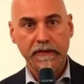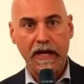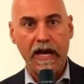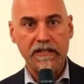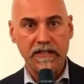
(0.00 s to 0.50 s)

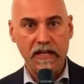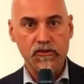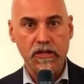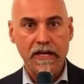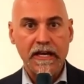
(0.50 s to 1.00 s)
As
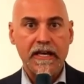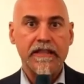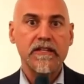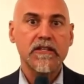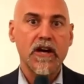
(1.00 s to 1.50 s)
such,
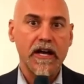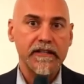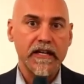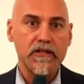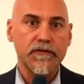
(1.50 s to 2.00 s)
this
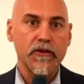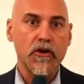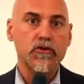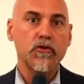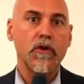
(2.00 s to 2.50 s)
content is for
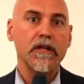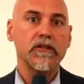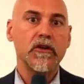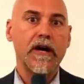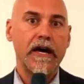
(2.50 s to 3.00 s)
those who want to
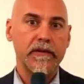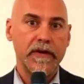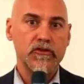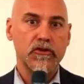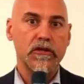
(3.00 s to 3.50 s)
know how to
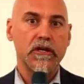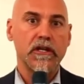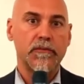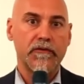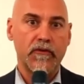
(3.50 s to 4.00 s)
measure
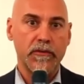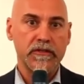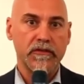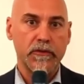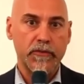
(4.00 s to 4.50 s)
the performance
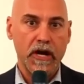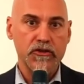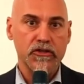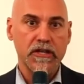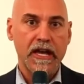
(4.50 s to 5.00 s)
of their
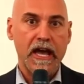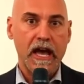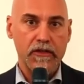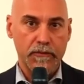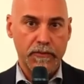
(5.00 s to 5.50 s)
projects
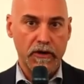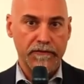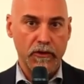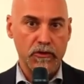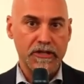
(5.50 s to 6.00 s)
and their
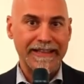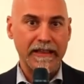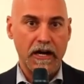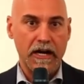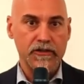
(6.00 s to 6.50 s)
portfolios at
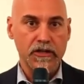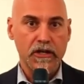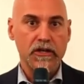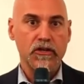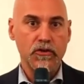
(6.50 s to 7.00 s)
large
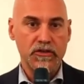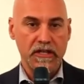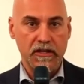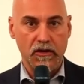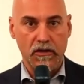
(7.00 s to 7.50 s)

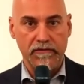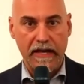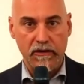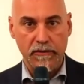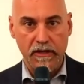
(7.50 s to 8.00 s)
using the earned
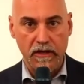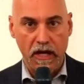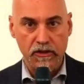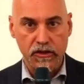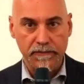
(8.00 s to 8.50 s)
value
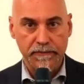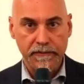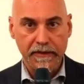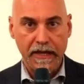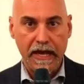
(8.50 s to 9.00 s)
methodology,
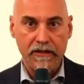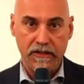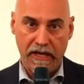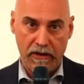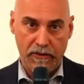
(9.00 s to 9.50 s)
and to
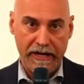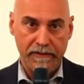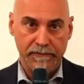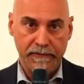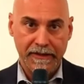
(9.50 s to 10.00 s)
get it right,
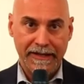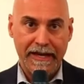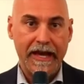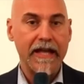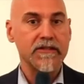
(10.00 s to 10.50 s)

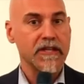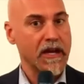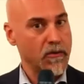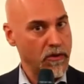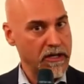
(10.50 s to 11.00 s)
and to get
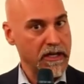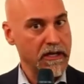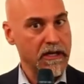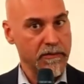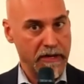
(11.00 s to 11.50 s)
it
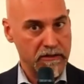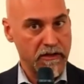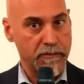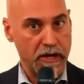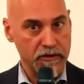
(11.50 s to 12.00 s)
working in
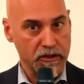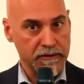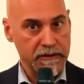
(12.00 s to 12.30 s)
Microsoft Project.